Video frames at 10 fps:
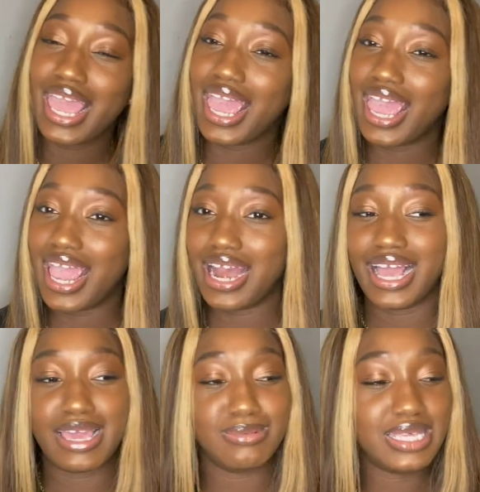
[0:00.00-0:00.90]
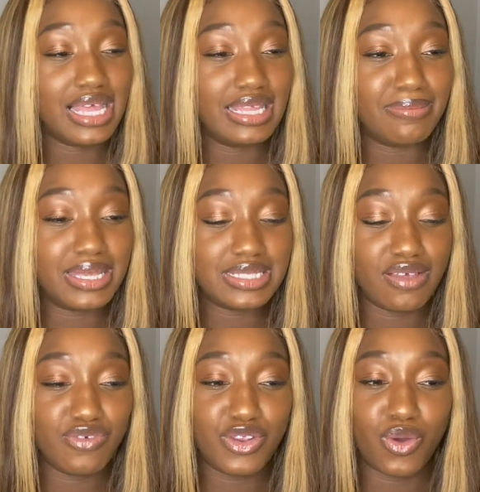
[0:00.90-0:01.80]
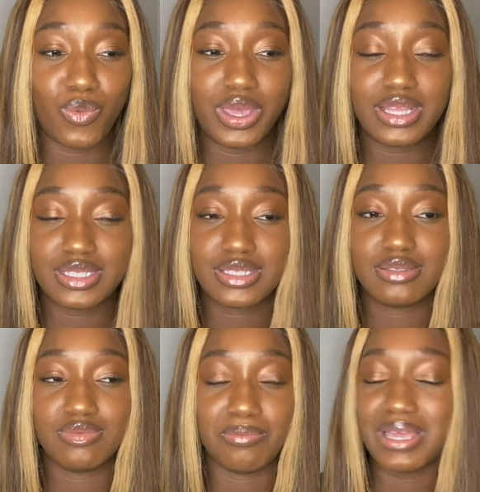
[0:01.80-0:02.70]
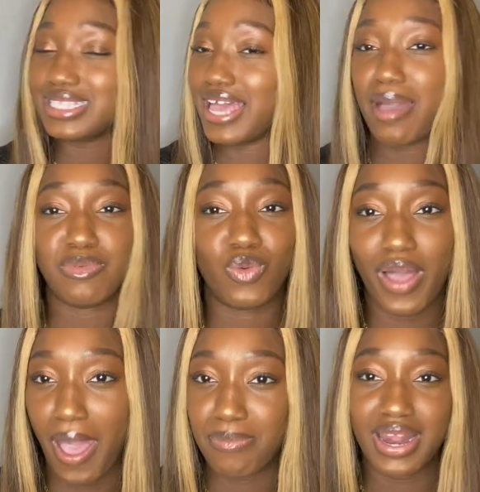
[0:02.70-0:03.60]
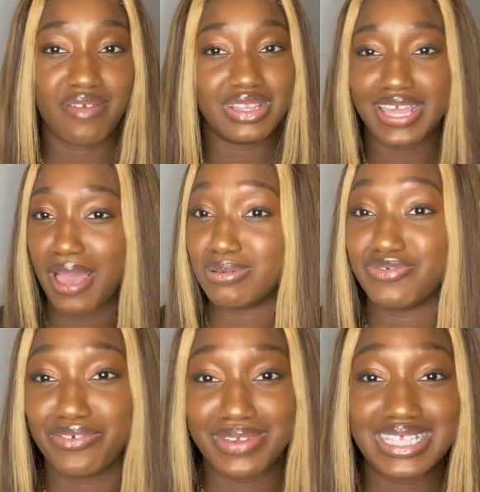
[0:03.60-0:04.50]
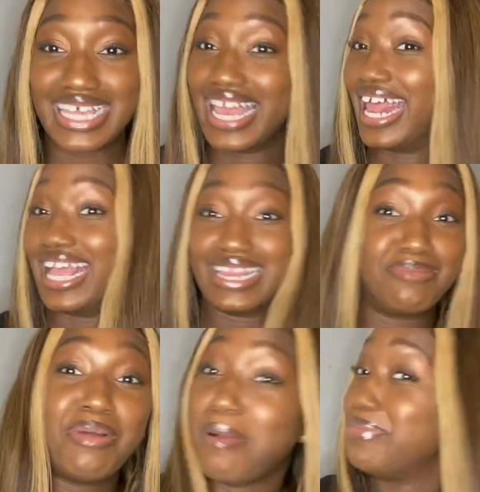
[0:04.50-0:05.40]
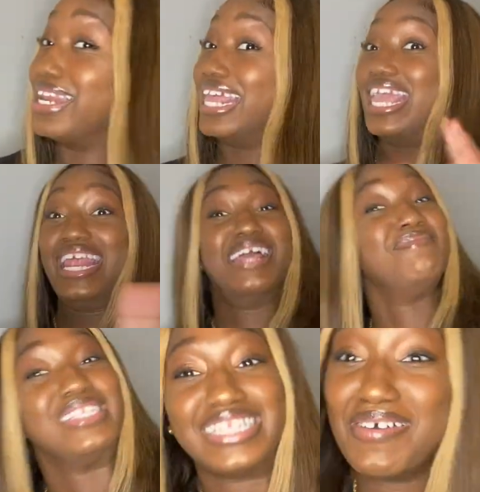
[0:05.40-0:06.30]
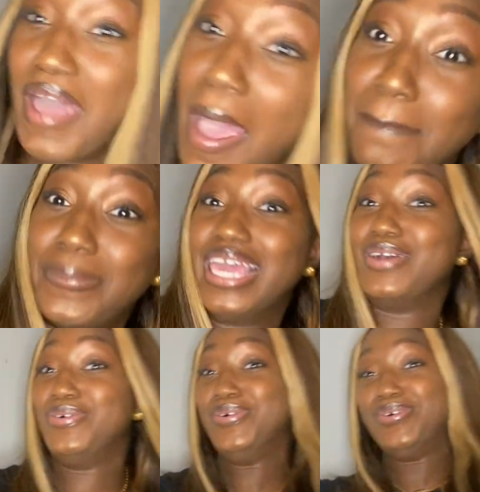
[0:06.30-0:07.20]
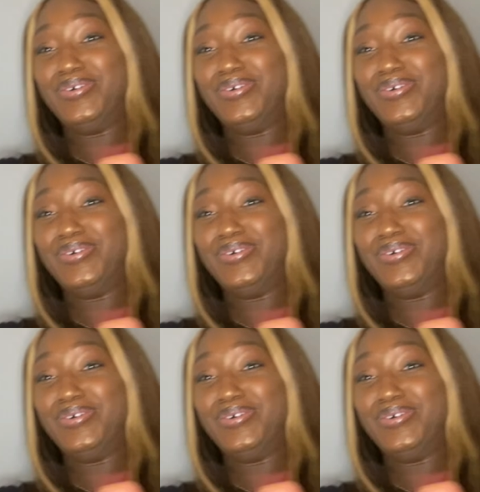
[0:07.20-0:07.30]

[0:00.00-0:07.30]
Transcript: And I keep telling myself, you know, what's meant to happen will happen. Everything happens for a reason. And I get the property and I was so happy. Ooh.